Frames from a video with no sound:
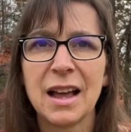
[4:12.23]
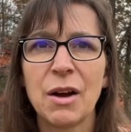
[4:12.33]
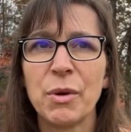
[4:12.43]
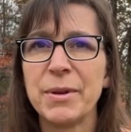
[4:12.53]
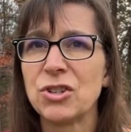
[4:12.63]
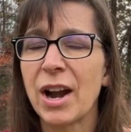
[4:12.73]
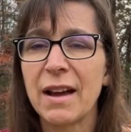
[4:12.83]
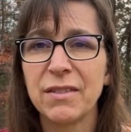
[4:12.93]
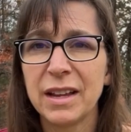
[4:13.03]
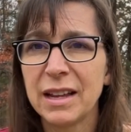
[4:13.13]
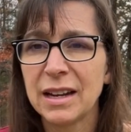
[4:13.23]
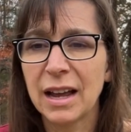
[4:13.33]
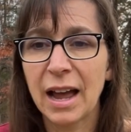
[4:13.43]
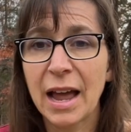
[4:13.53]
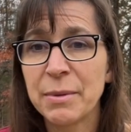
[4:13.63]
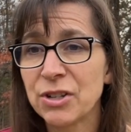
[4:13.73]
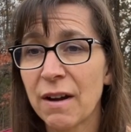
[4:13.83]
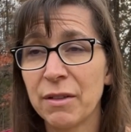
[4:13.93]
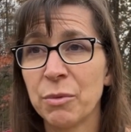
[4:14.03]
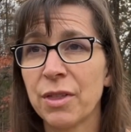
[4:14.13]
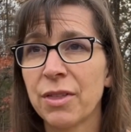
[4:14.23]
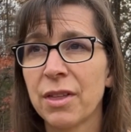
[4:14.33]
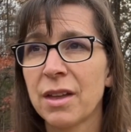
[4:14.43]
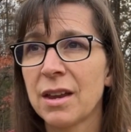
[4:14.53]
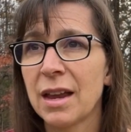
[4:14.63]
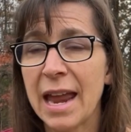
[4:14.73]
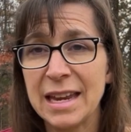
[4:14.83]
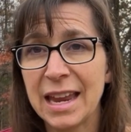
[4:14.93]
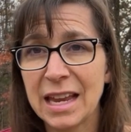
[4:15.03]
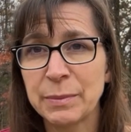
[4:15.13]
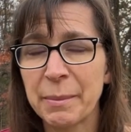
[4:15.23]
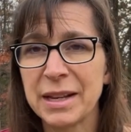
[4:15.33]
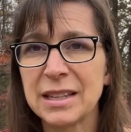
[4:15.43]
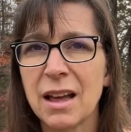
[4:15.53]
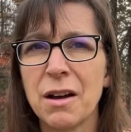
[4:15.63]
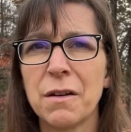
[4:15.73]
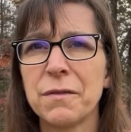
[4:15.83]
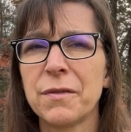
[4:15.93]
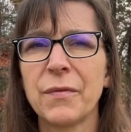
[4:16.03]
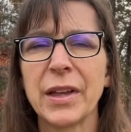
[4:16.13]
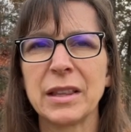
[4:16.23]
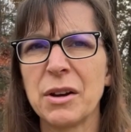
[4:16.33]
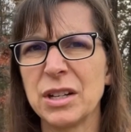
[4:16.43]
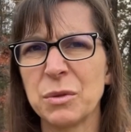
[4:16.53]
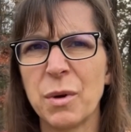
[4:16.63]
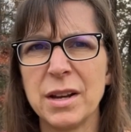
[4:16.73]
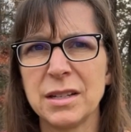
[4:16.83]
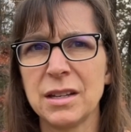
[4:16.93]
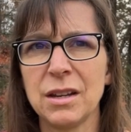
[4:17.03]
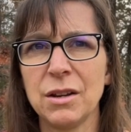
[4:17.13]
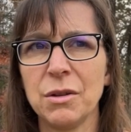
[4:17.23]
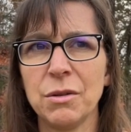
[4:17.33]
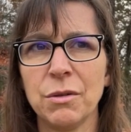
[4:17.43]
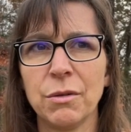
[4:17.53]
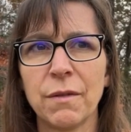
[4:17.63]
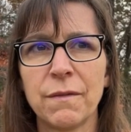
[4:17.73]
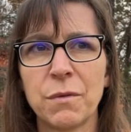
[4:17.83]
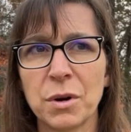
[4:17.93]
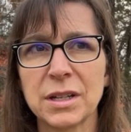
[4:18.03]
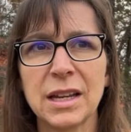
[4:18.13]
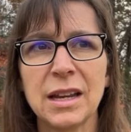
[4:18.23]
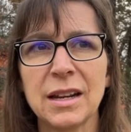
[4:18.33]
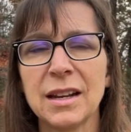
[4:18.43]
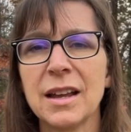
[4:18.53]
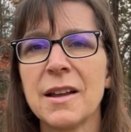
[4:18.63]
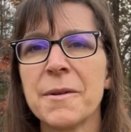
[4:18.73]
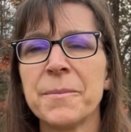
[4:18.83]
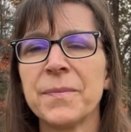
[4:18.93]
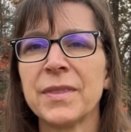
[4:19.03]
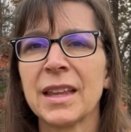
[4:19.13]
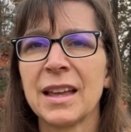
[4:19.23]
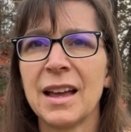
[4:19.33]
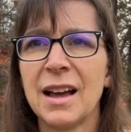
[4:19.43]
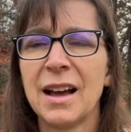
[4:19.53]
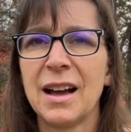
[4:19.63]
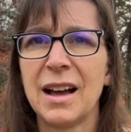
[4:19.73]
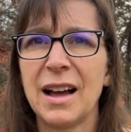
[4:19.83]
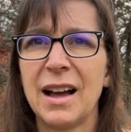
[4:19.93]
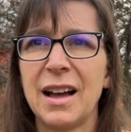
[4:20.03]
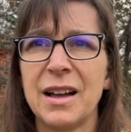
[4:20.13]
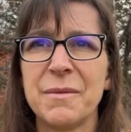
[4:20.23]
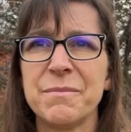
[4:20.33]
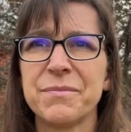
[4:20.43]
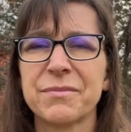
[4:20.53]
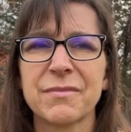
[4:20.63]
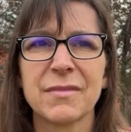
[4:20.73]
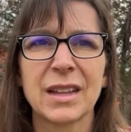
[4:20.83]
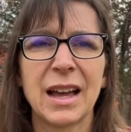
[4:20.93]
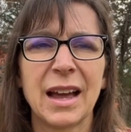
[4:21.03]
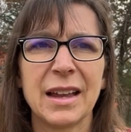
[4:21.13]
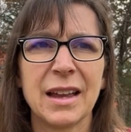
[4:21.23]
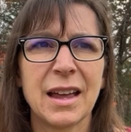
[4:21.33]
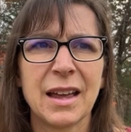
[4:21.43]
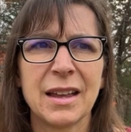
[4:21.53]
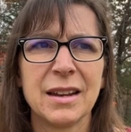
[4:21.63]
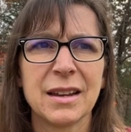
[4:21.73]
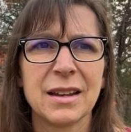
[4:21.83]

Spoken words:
We've been traveling. I'd been traveling with 8 kids by myself, like they're ages 1 to 14. I had